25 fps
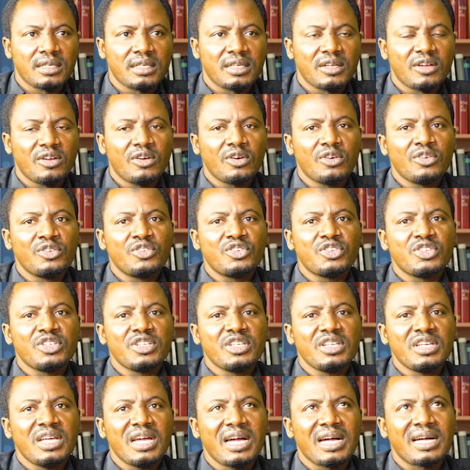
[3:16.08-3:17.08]
The
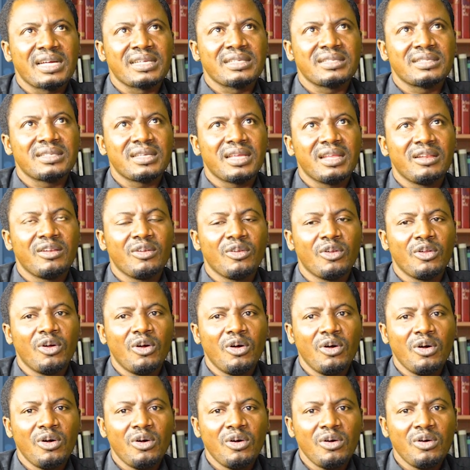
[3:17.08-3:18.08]
country has a
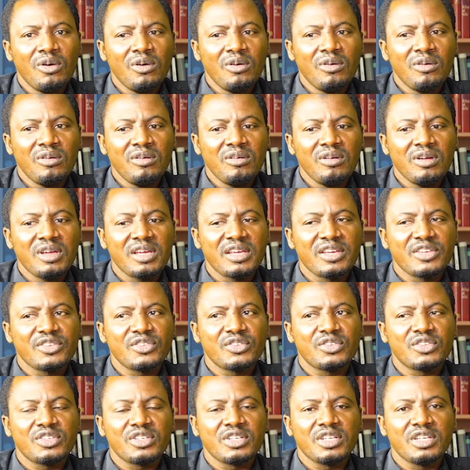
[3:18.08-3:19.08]
long
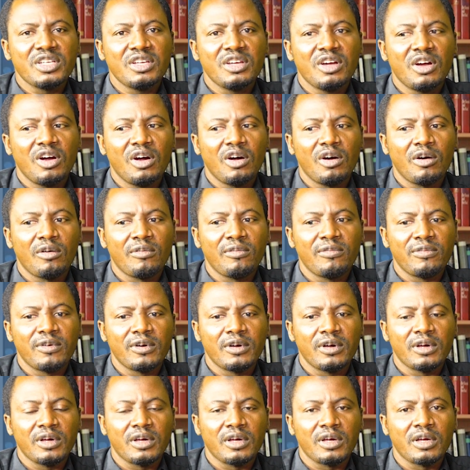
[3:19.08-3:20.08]
history of
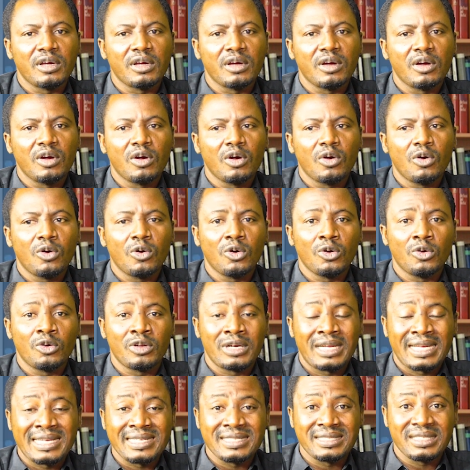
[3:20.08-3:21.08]

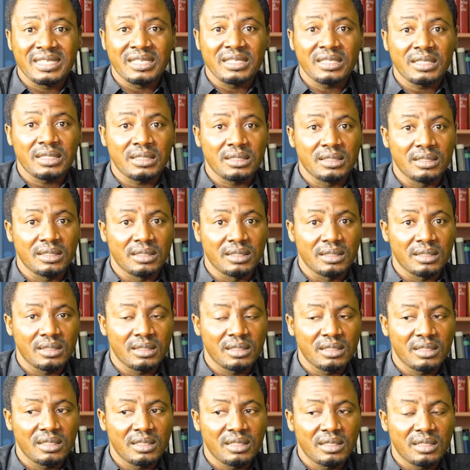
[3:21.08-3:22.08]
colonization
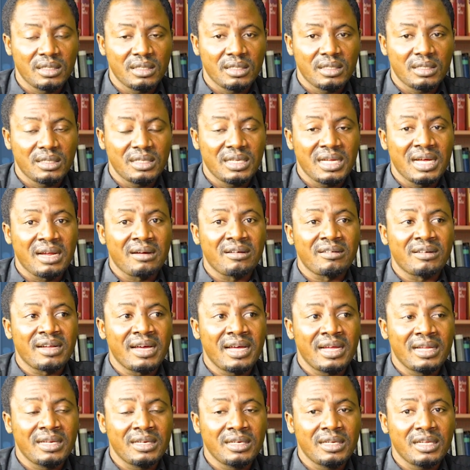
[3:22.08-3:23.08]
that
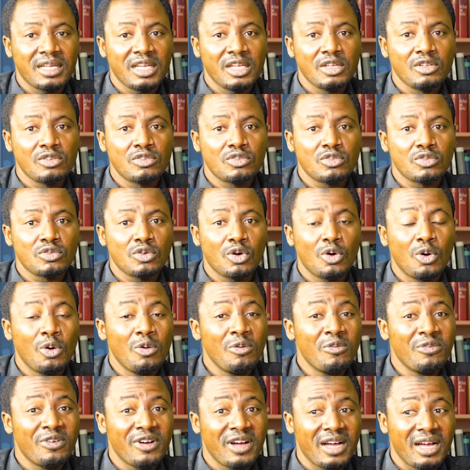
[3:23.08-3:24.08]
ran into
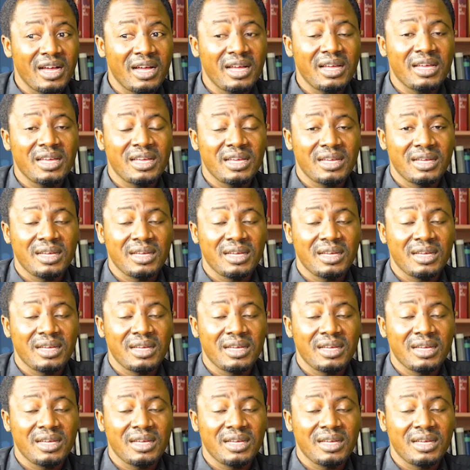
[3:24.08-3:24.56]
over